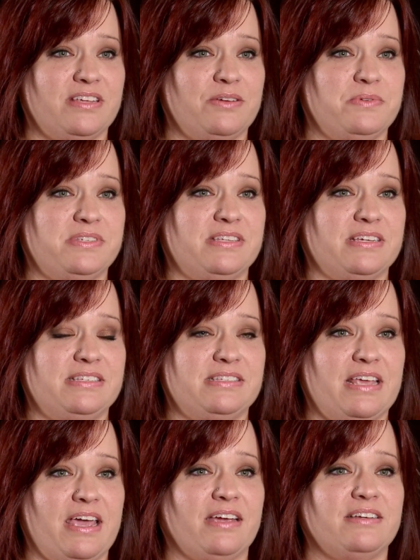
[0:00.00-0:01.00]
It was the
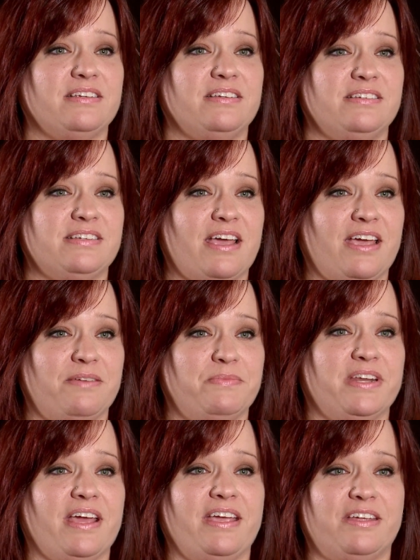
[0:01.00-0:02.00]
exact time
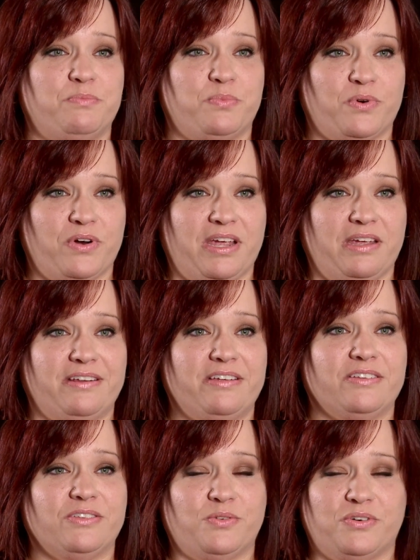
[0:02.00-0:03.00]
that I had prayed,
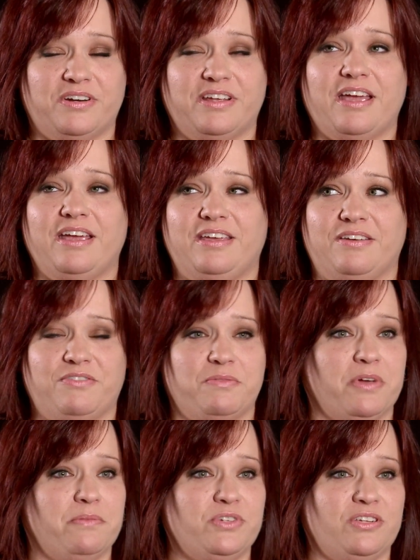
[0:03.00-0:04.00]
Lord, I give him
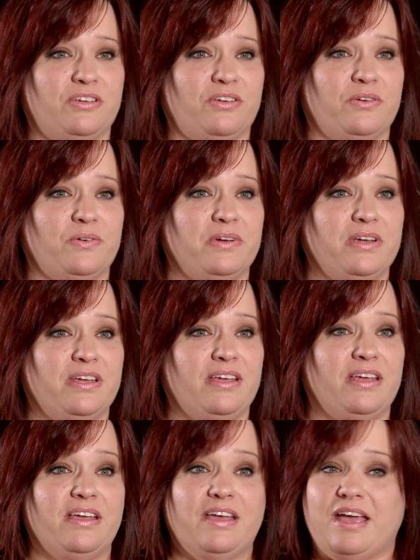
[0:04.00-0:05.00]
up to you.
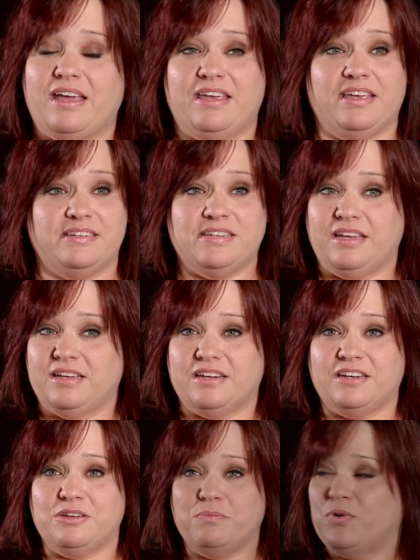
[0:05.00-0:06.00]
I can't take it
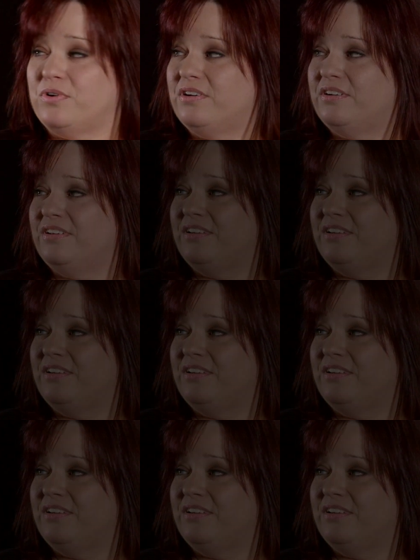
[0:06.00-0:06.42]
anymore.